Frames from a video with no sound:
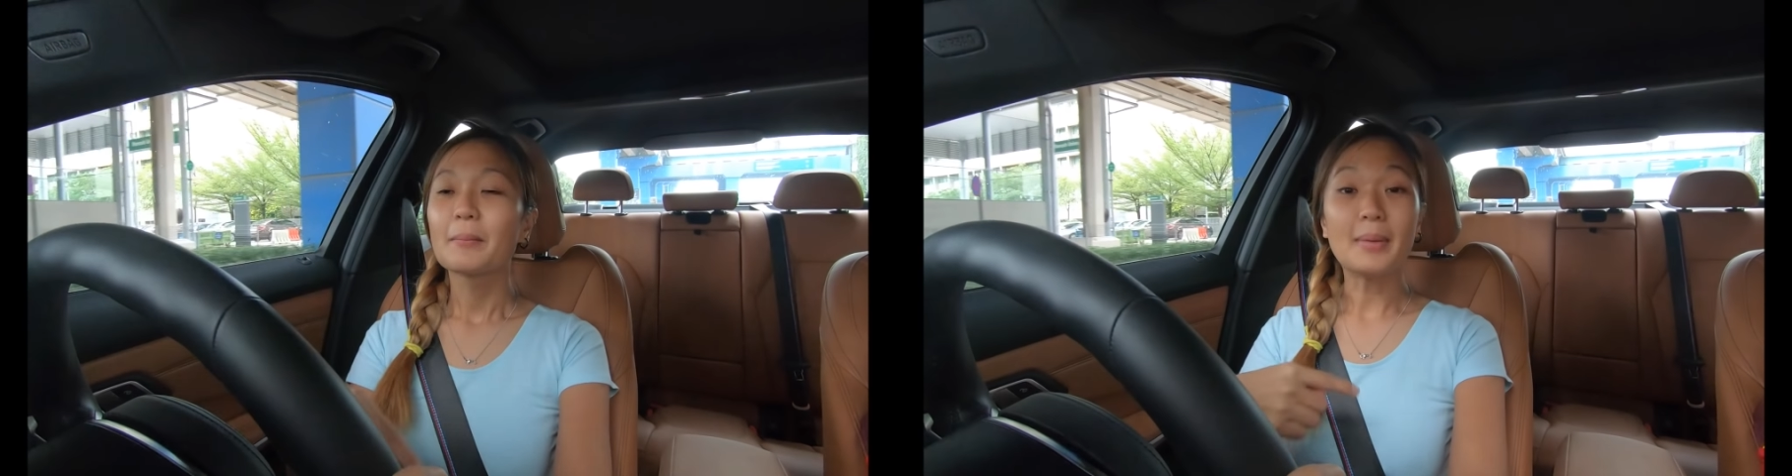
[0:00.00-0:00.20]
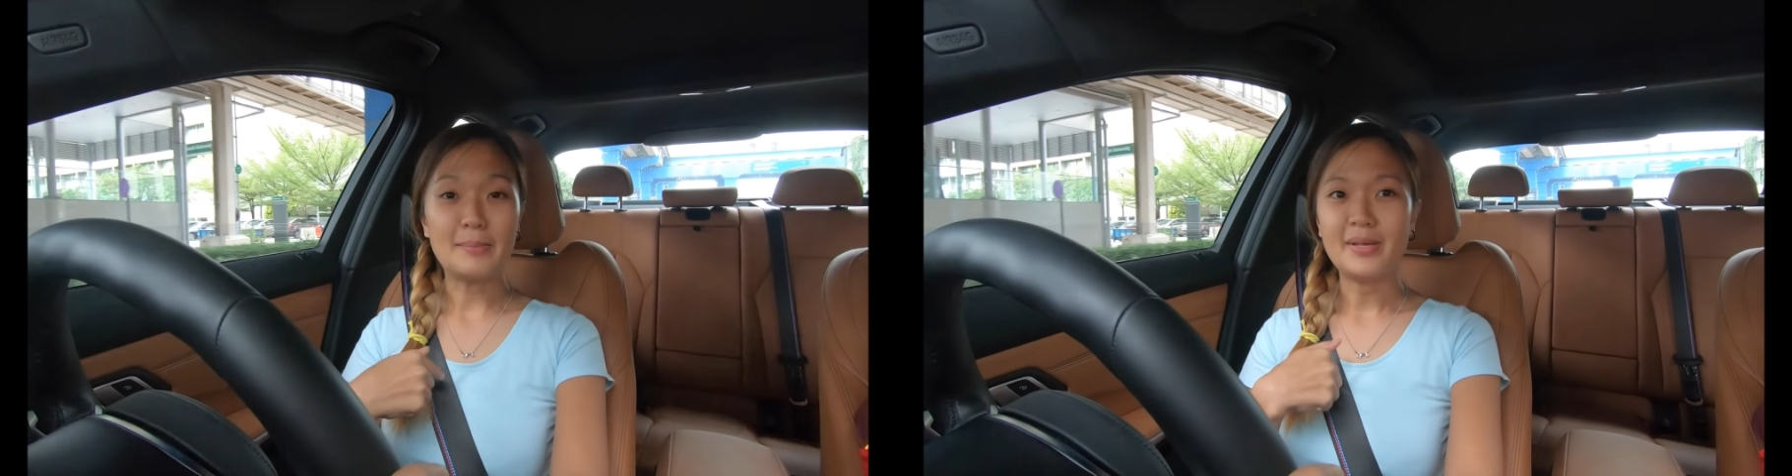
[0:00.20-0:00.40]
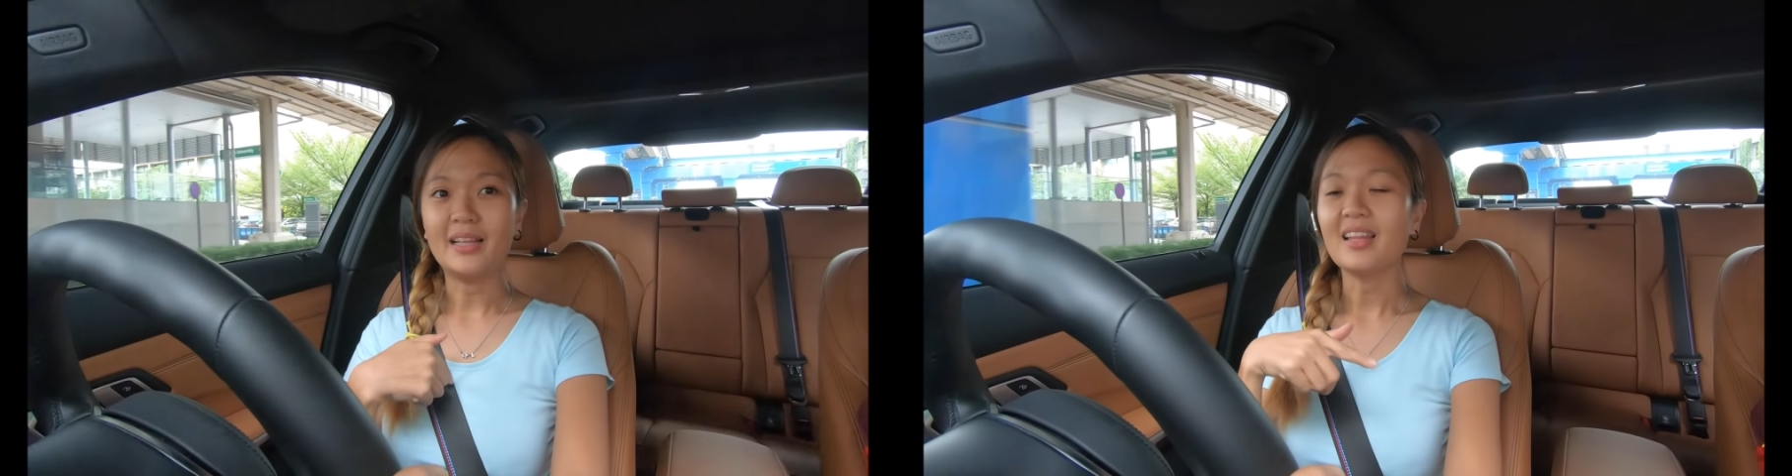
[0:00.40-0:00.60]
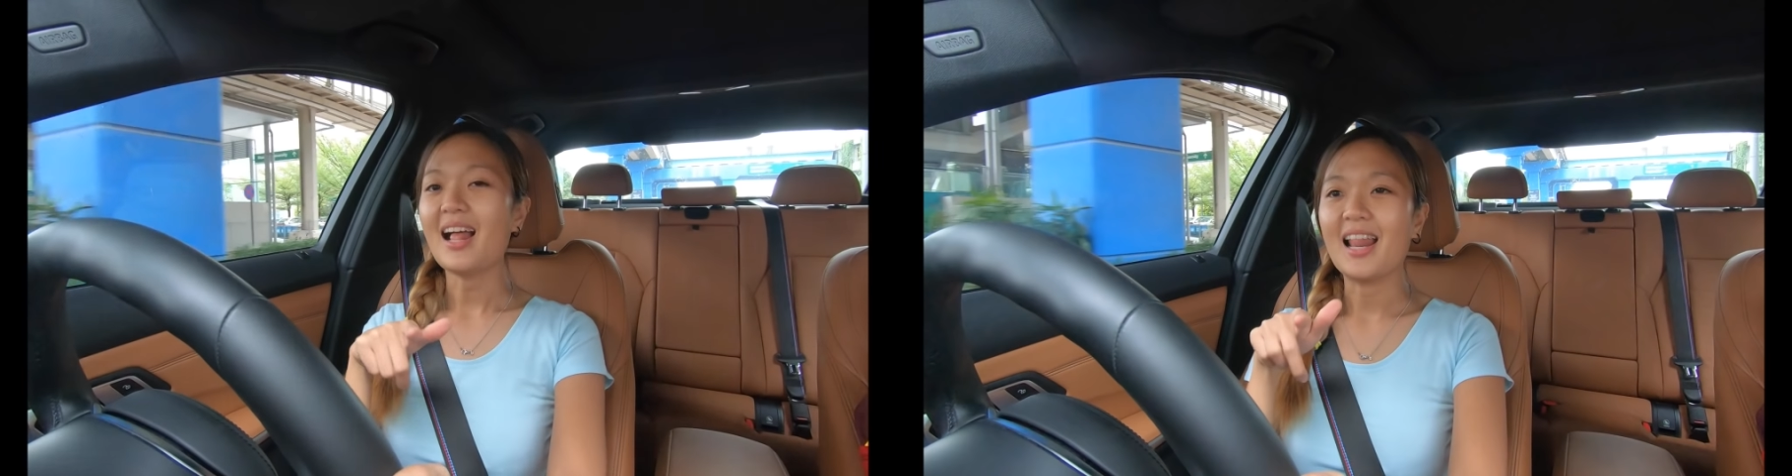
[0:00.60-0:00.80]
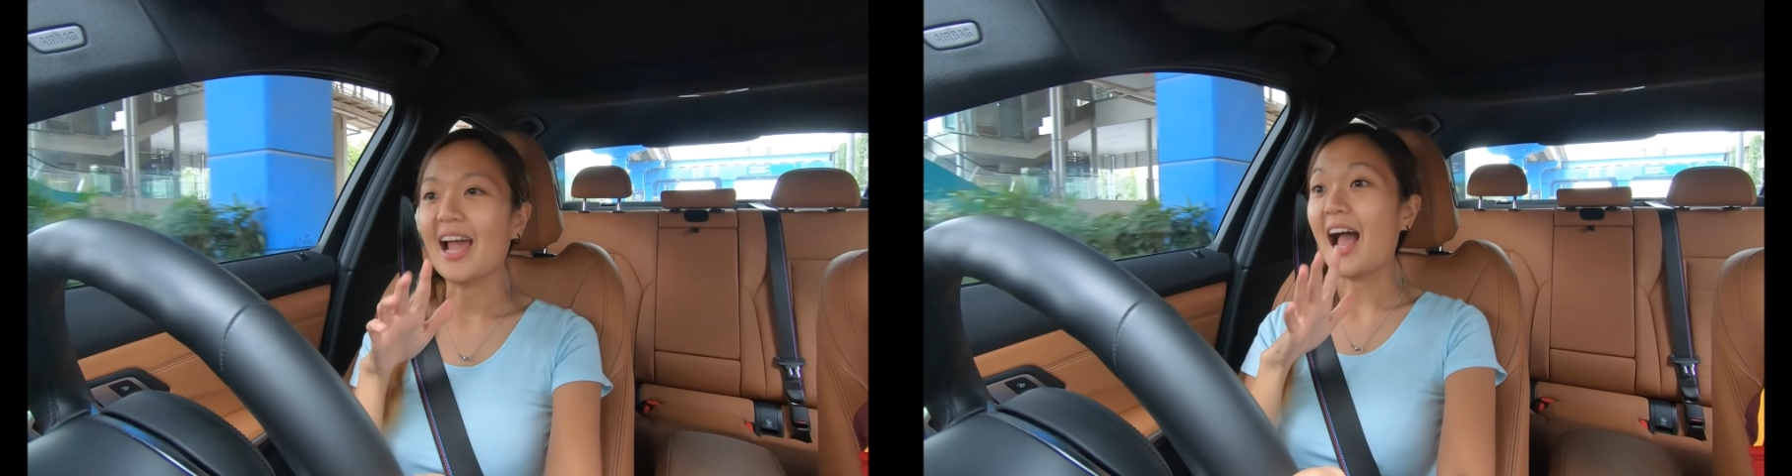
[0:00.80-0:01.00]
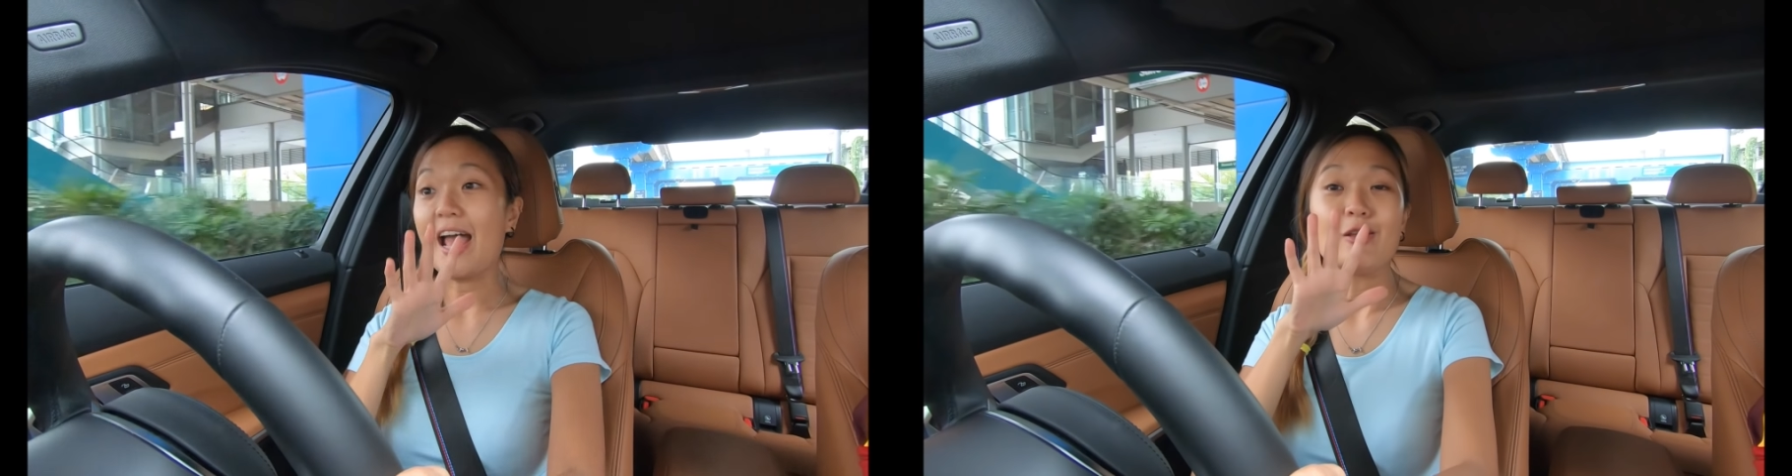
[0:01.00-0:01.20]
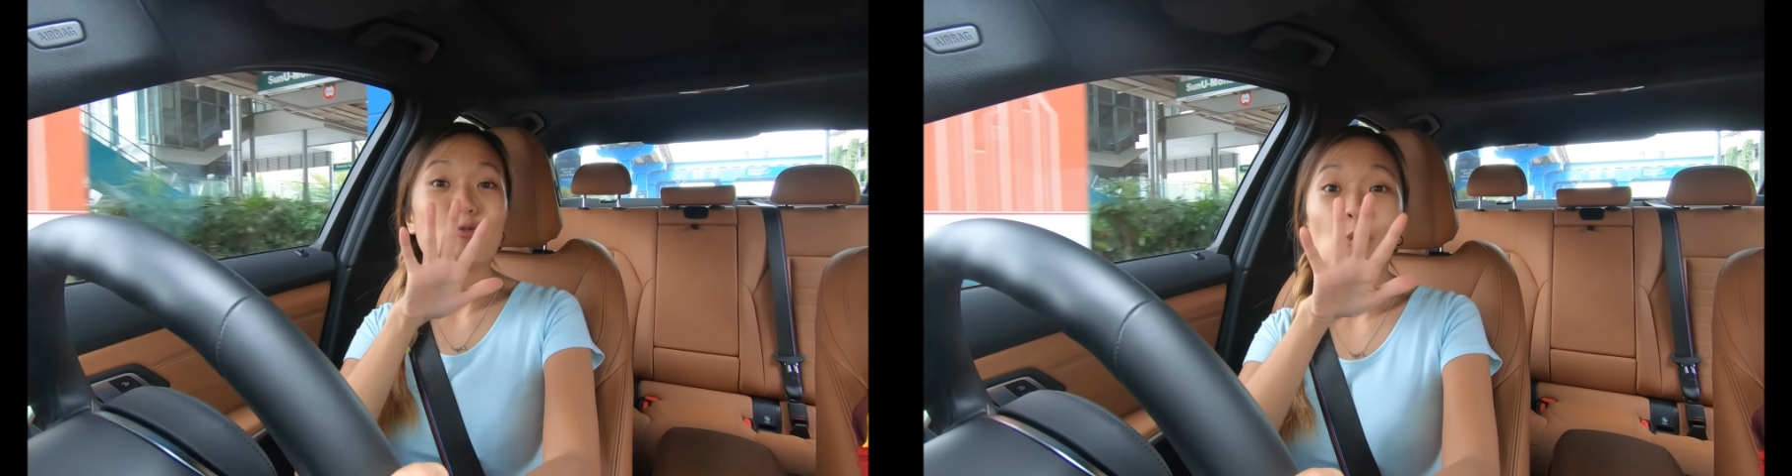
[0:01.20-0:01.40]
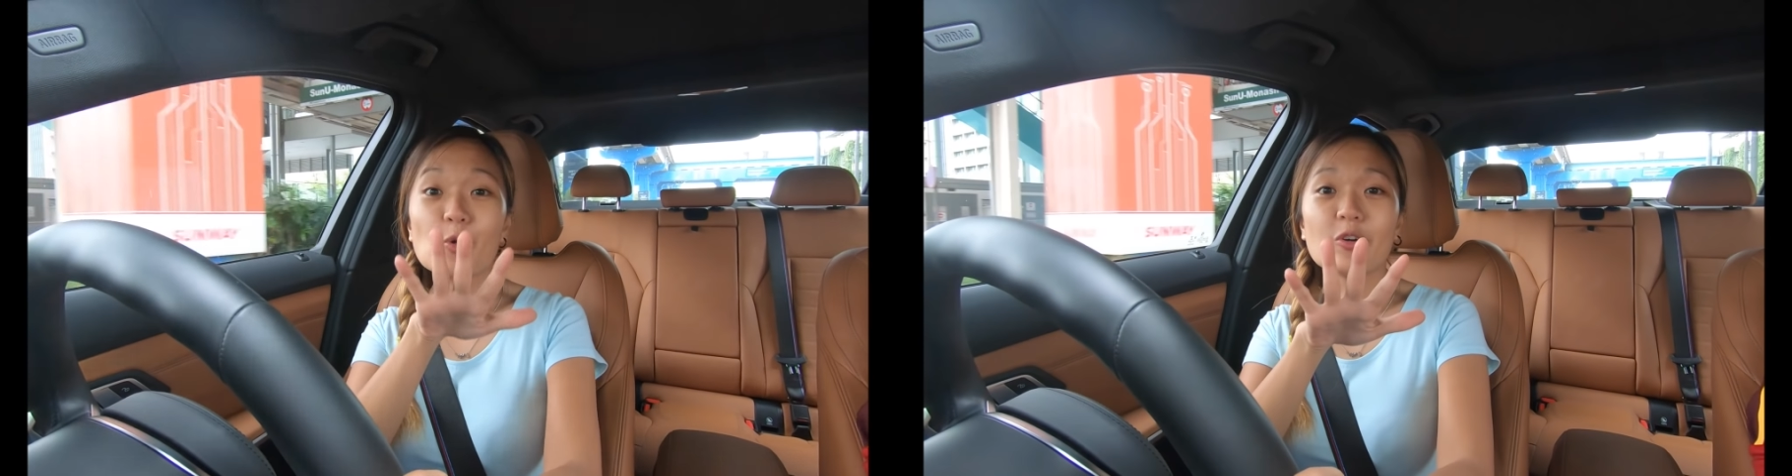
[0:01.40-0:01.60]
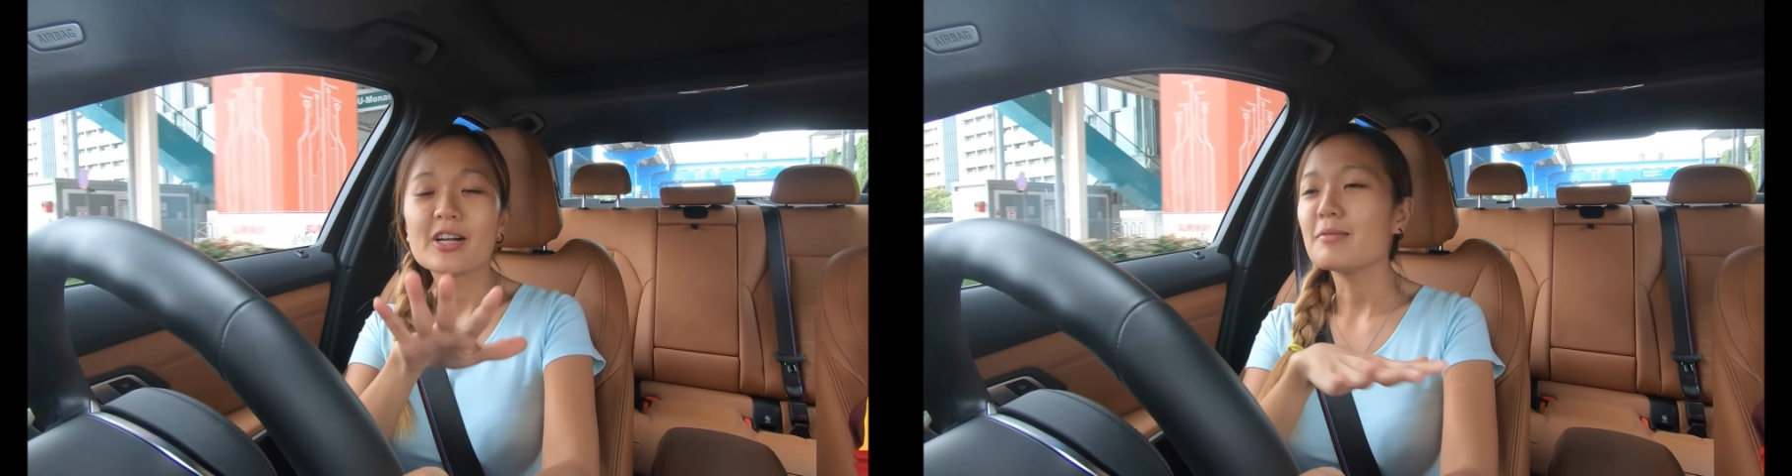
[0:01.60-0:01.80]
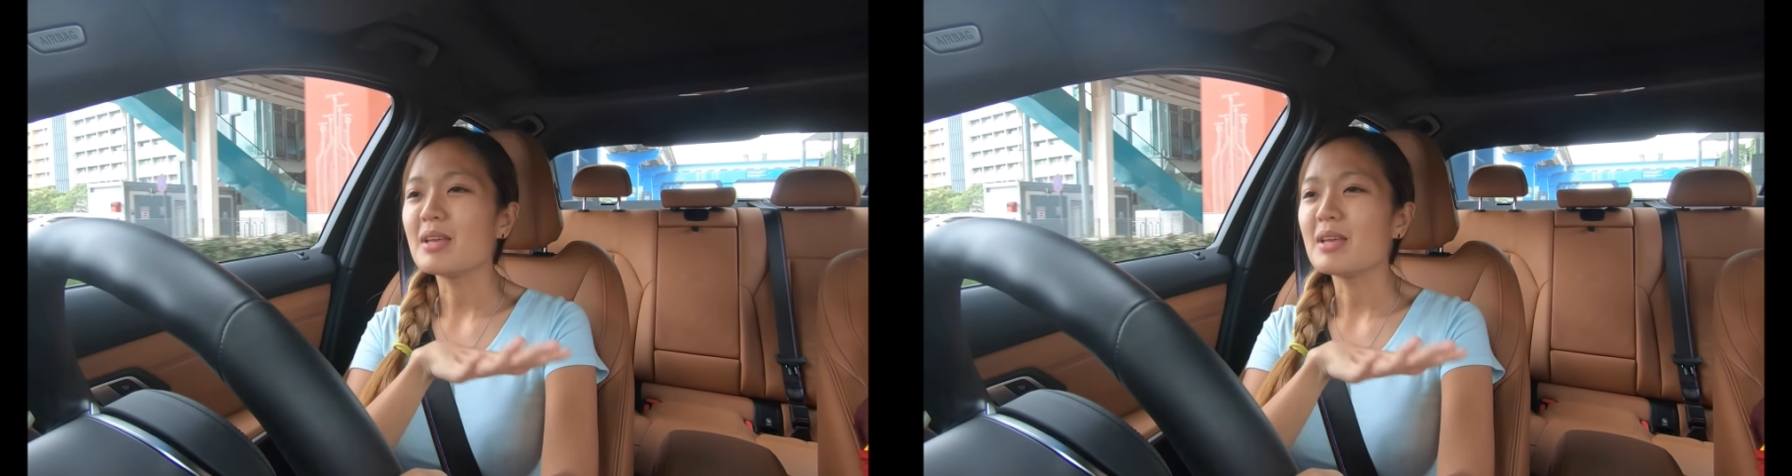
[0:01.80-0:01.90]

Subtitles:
My Miata, like, I know already,